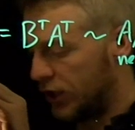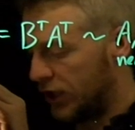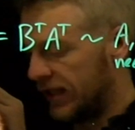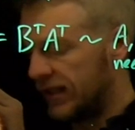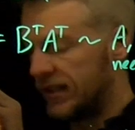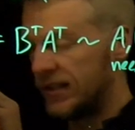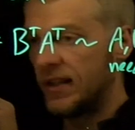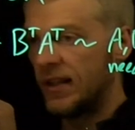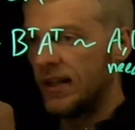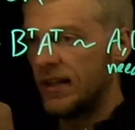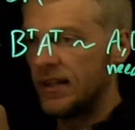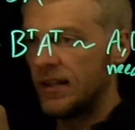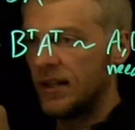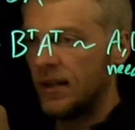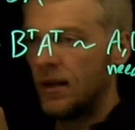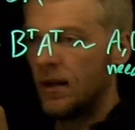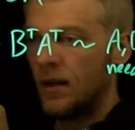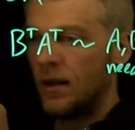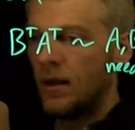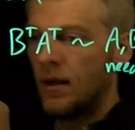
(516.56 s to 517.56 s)
is that
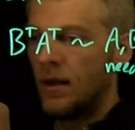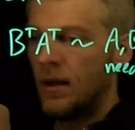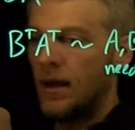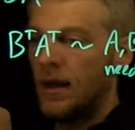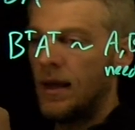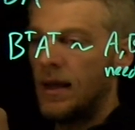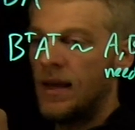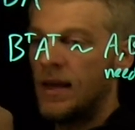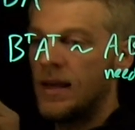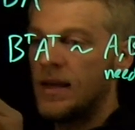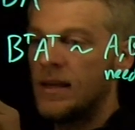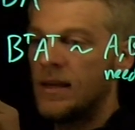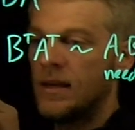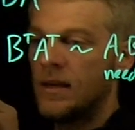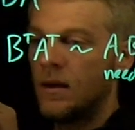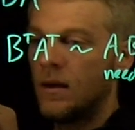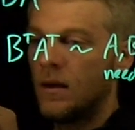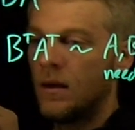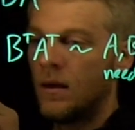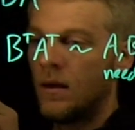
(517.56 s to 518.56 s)

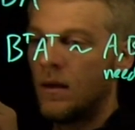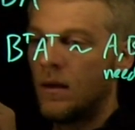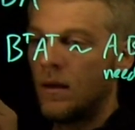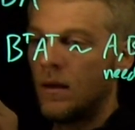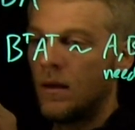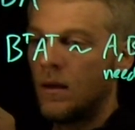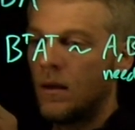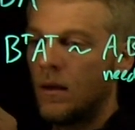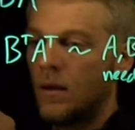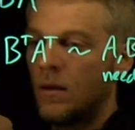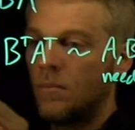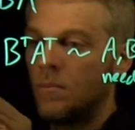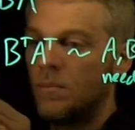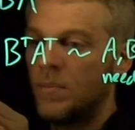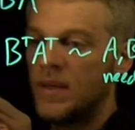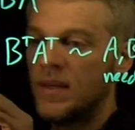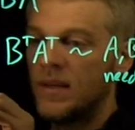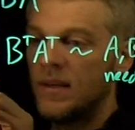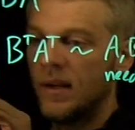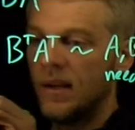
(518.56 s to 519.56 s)
A
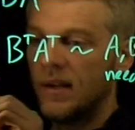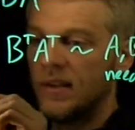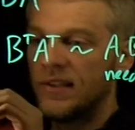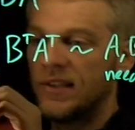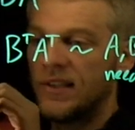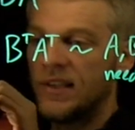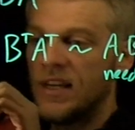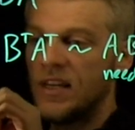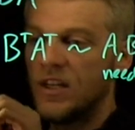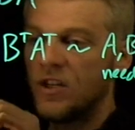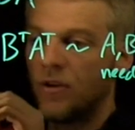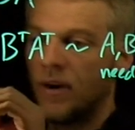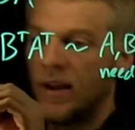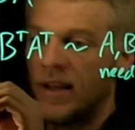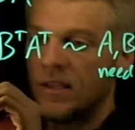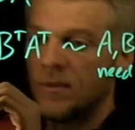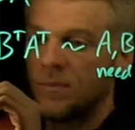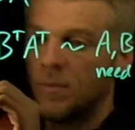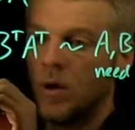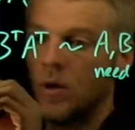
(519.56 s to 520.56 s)
B C
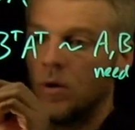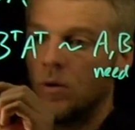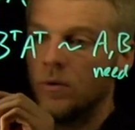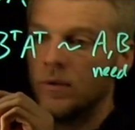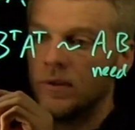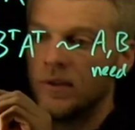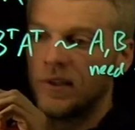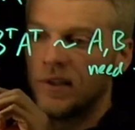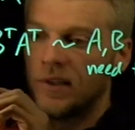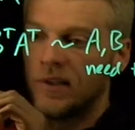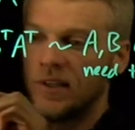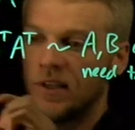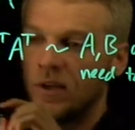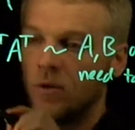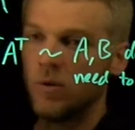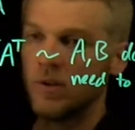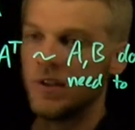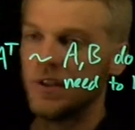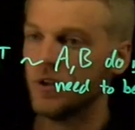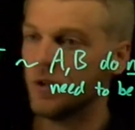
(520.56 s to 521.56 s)
transpose is
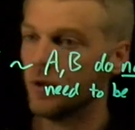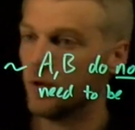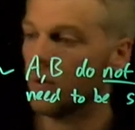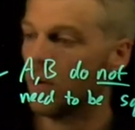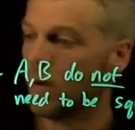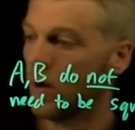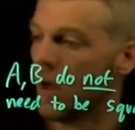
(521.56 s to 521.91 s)
equal to,